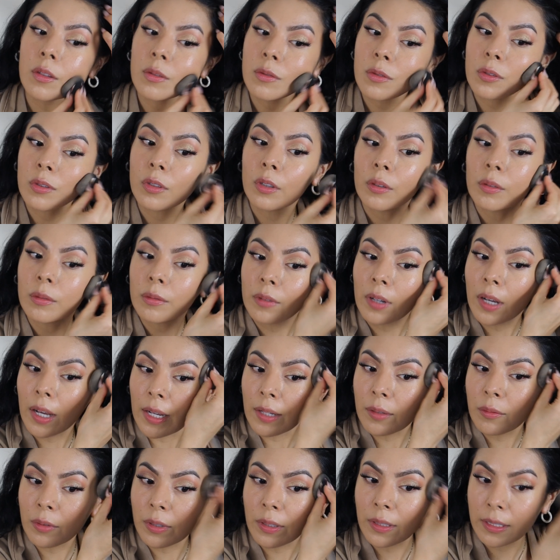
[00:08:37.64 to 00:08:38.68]
So
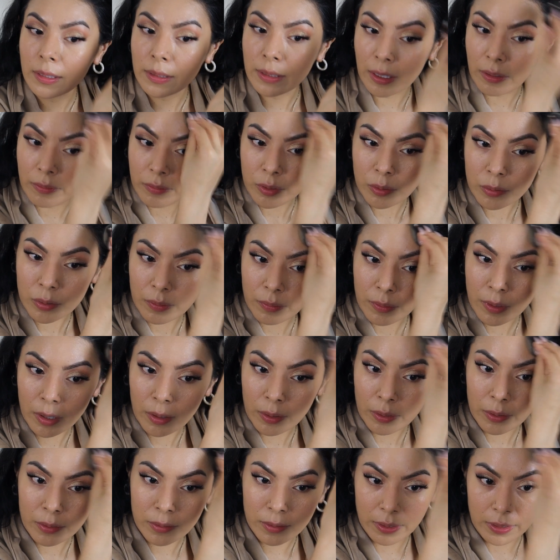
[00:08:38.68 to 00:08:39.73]
I really love Dose of
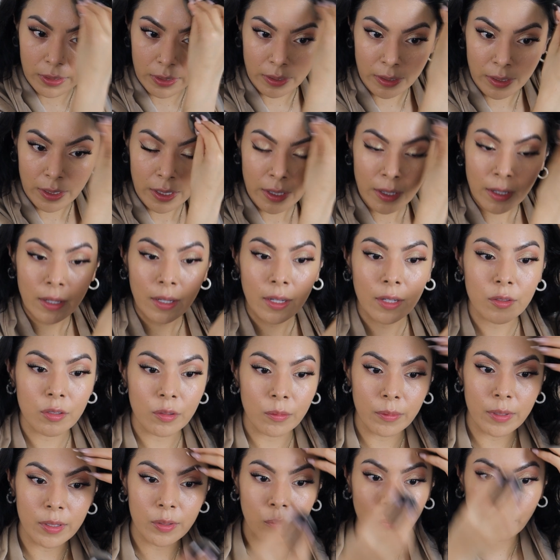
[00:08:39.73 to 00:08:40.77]
Colors and it's
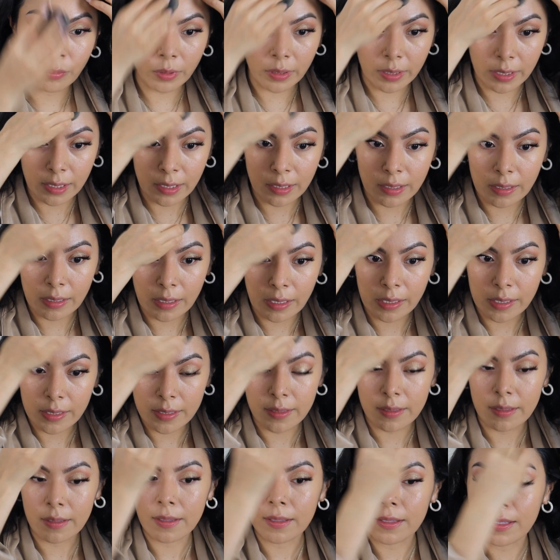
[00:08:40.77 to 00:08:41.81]
always really
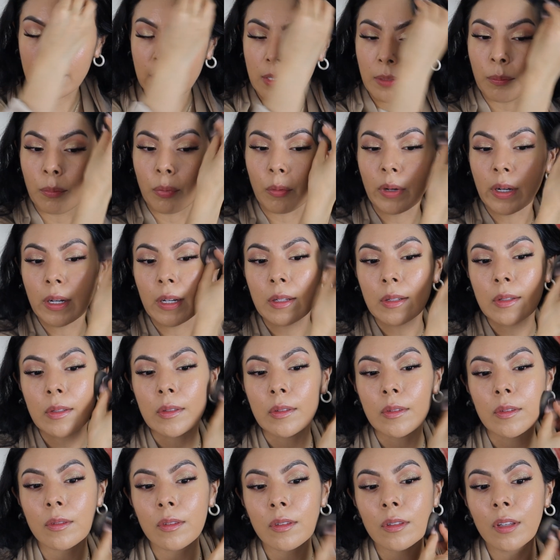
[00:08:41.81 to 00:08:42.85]
nice to see
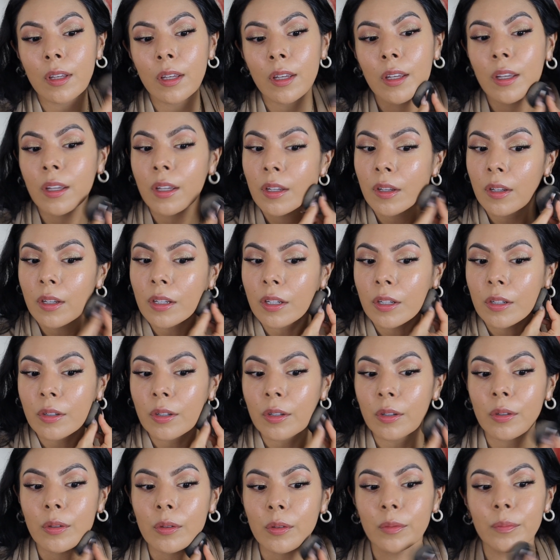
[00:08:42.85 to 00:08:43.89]
brands, you
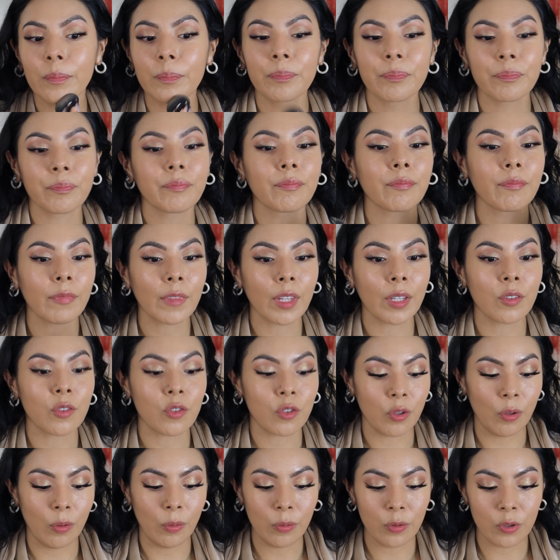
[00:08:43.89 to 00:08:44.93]
know,
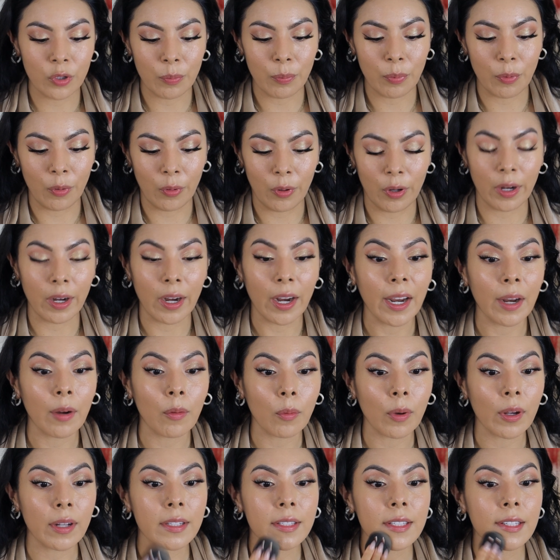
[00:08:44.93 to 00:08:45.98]
show support
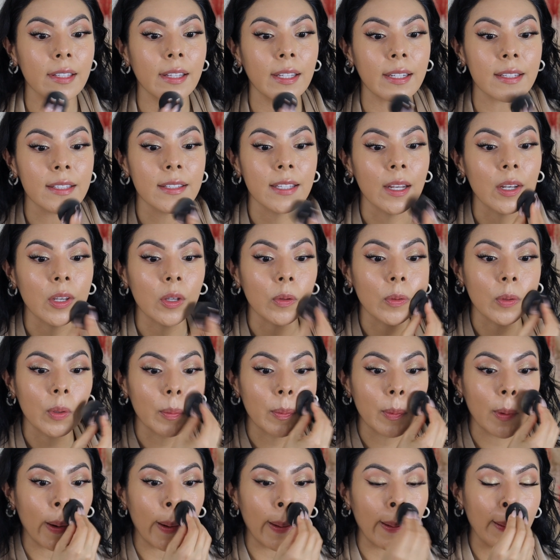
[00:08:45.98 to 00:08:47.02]
and want to like send you their
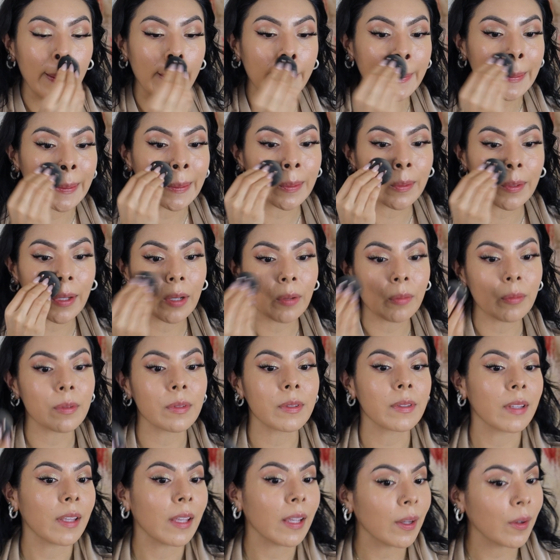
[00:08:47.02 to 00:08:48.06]
product. So I
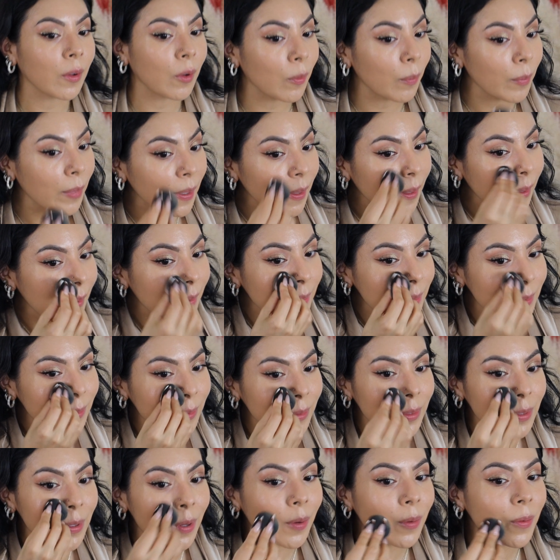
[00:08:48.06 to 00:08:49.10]
was like, oh my gosh,
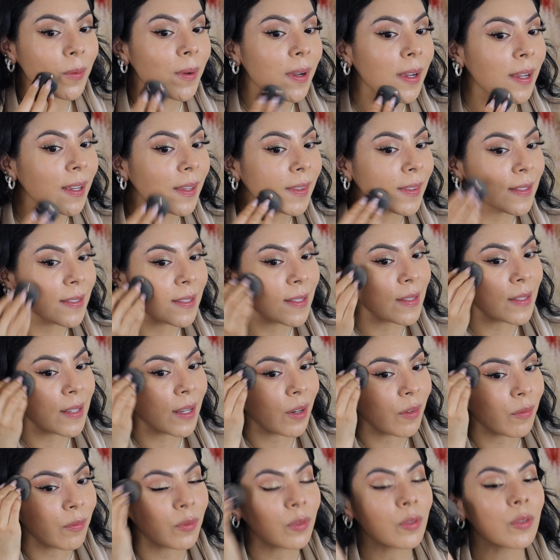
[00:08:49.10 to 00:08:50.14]
no way. This is
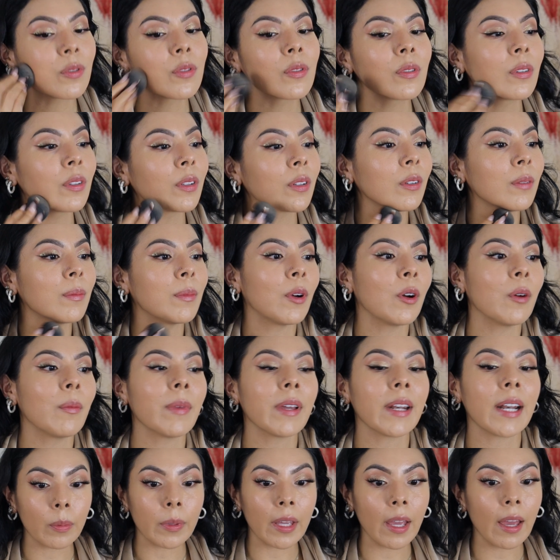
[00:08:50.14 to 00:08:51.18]
like a full circle
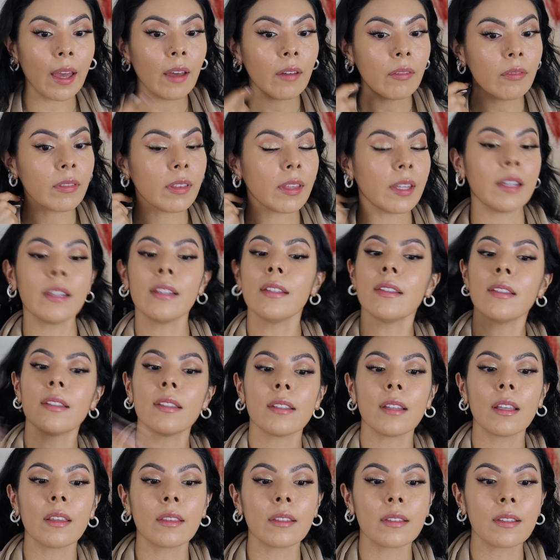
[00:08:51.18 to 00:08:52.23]
moment. We have
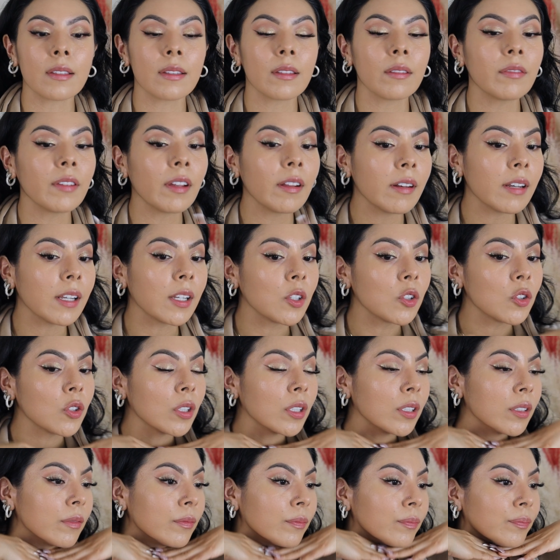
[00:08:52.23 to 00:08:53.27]
this and this is the
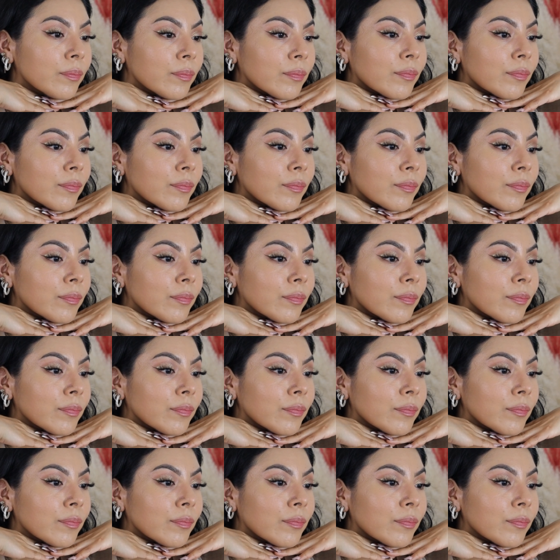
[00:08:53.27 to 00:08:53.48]
foundation.